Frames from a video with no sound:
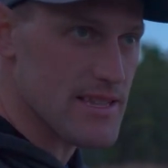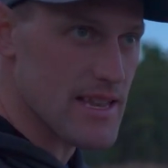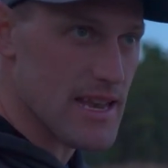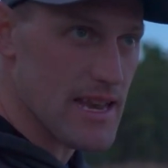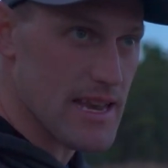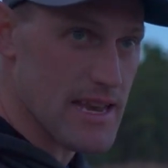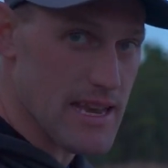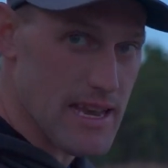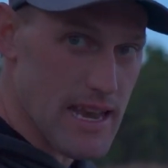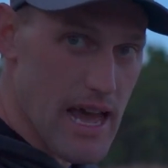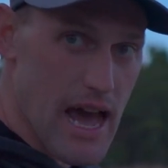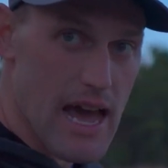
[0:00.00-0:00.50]

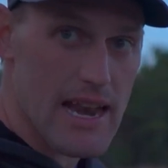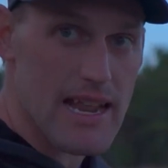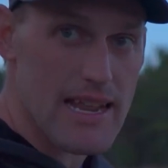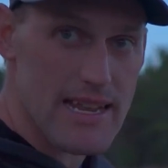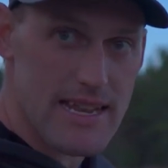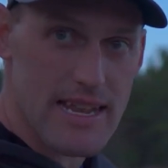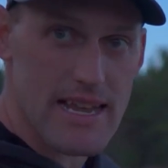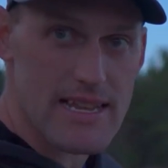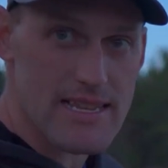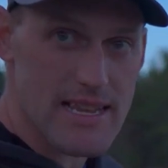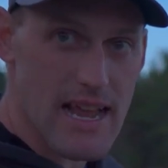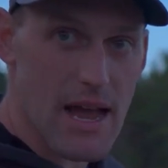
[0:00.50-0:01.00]
not a
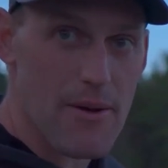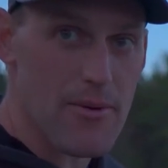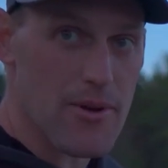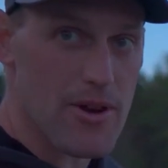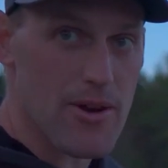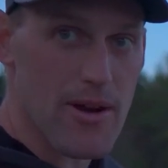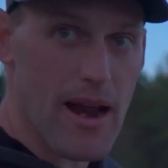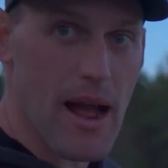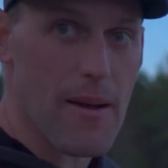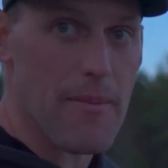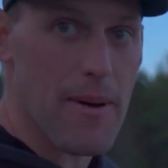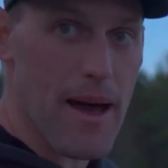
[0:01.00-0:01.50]
disc I
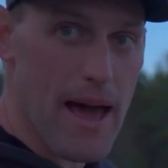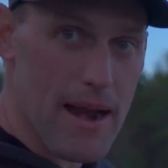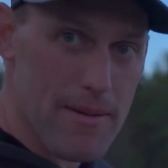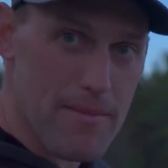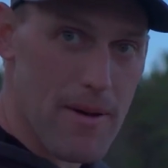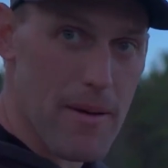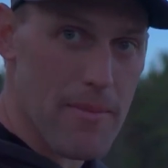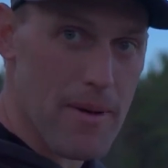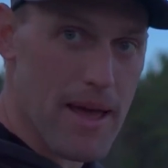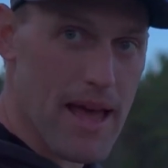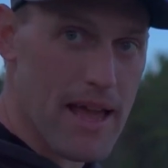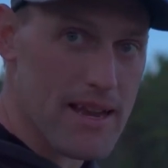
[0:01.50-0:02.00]
would grab out of
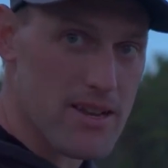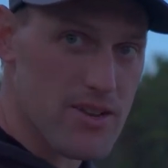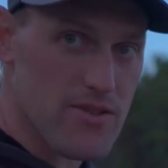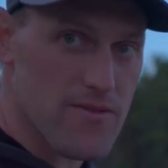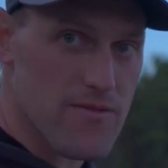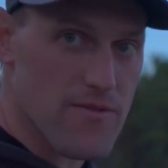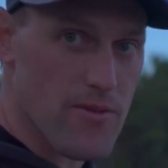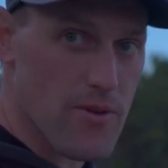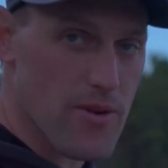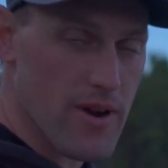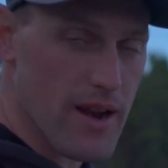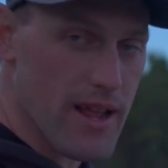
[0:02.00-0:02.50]
my bag to
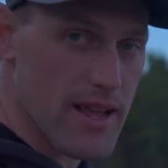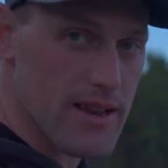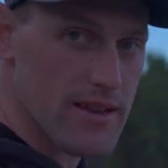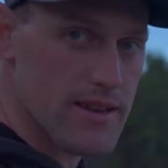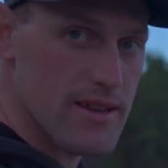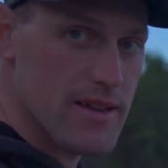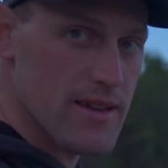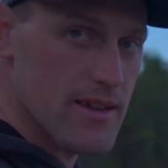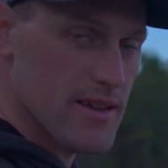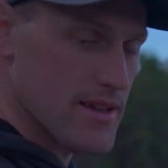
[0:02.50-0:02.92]
forehand.